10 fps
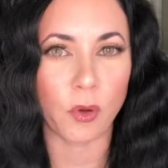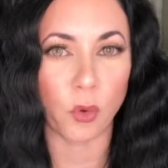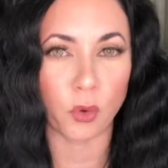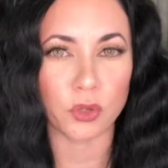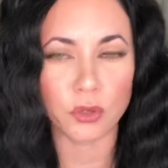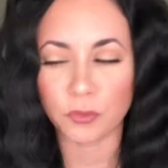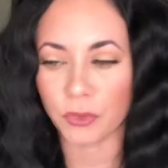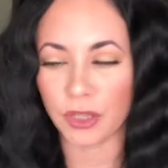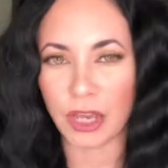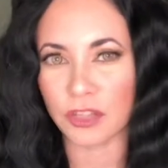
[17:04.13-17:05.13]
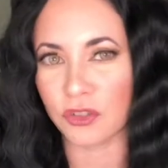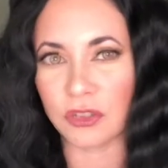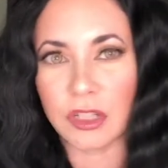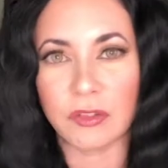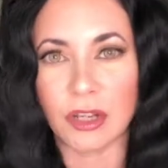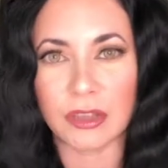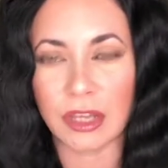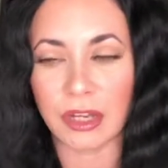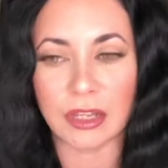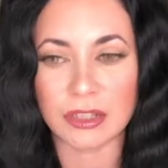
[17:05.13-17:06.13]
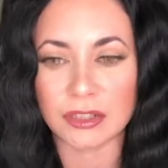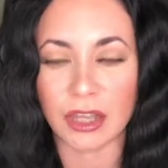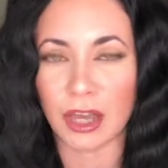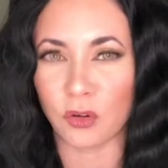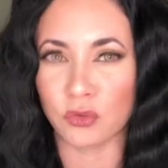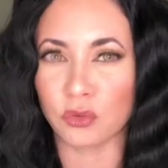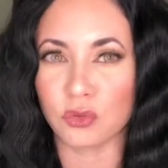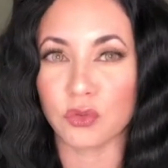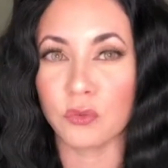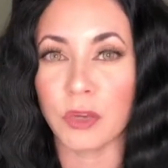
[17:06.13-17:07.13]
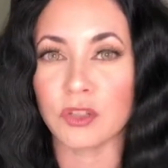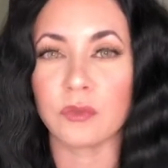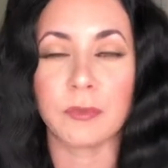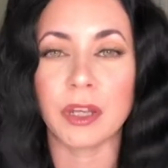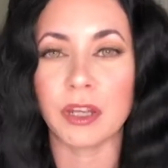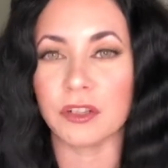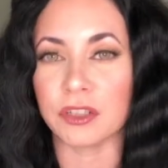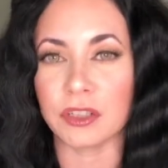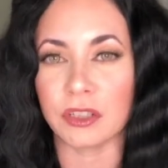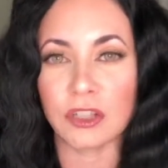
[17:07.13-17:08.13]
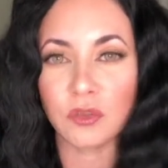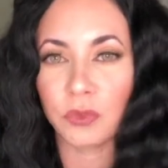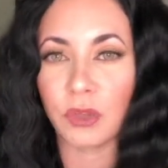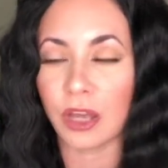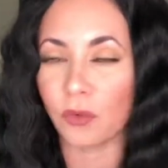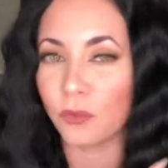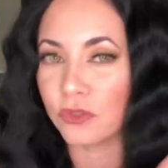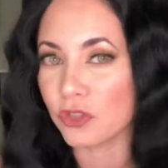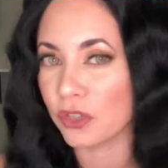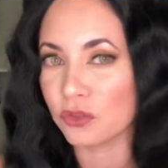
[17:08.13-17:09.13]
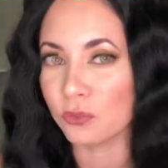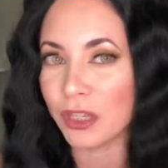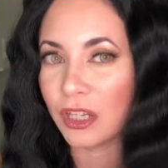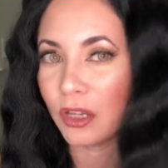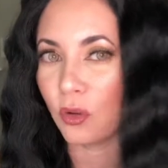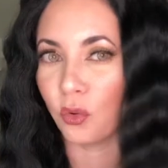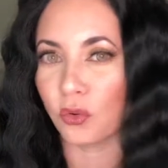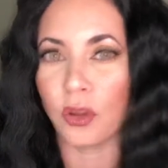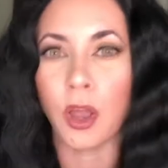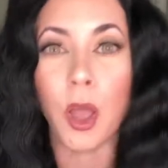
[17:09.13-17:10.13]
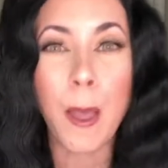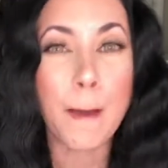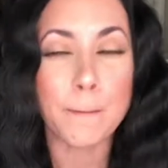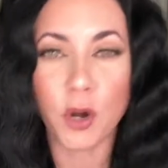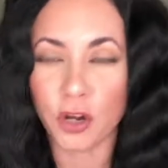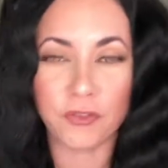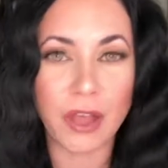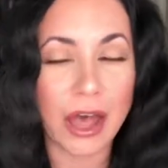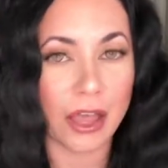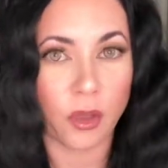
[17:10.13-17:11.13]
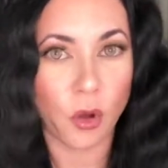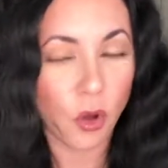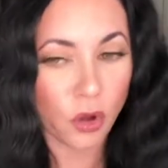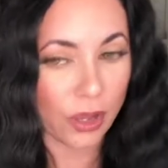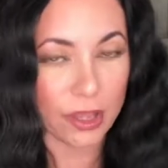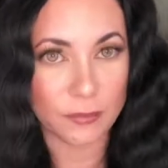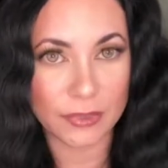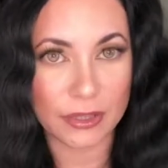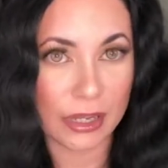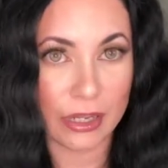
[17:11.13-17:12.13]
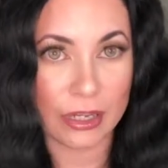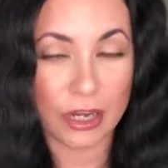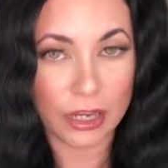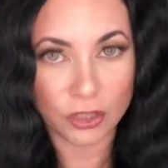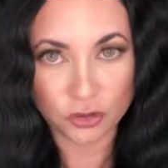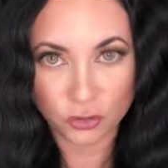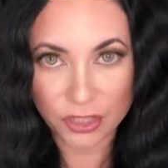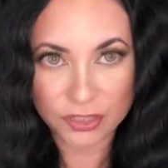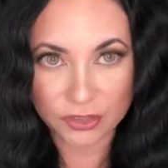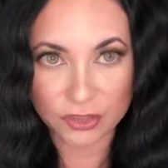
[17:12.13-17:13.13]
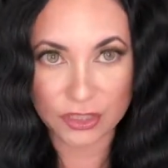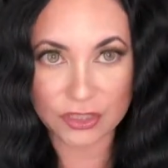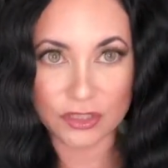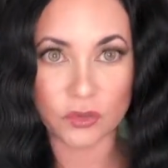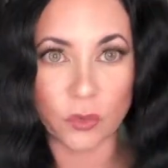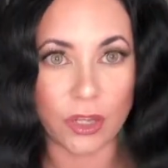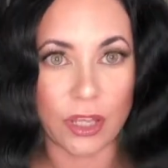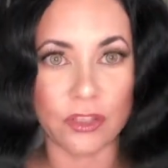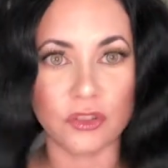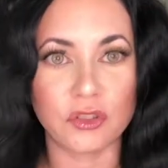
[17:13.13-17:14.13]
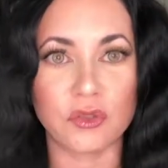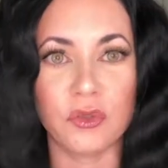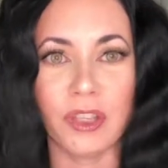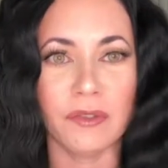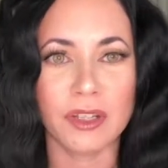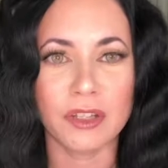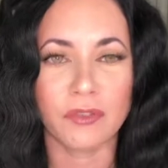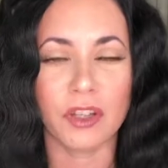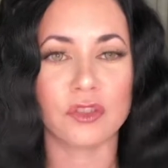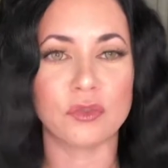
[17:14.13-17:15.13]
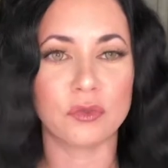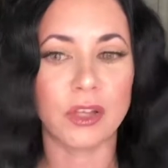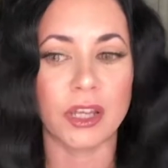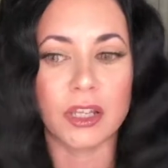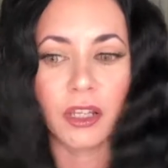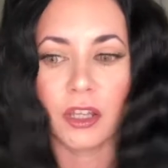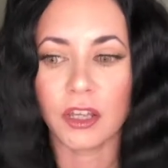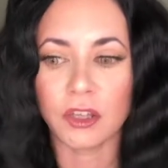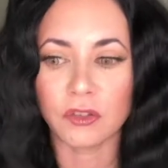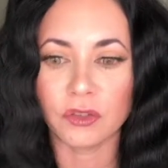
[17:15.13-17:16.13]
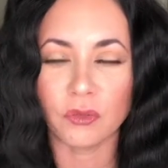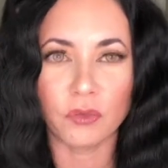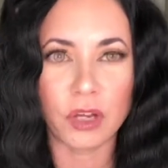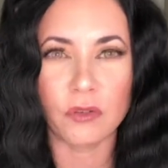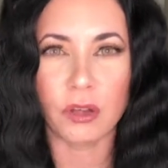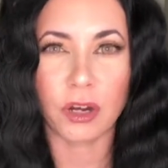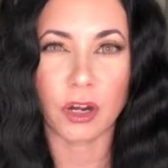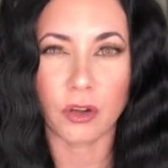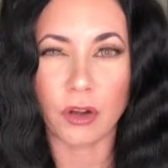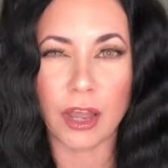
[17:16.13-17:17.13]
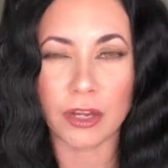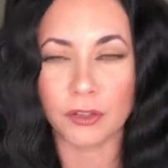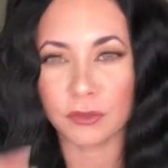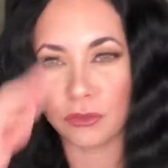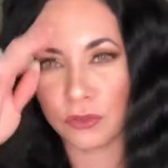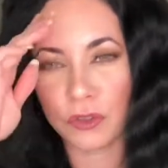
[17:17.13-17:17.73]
oil, but I just leave it like that. Like I said, I don't do too much with my hair. It's not supposed, I don't try to make it look perfect at all. I am not a hairdresser. This is what I do. Even if I do like the regular curl iron,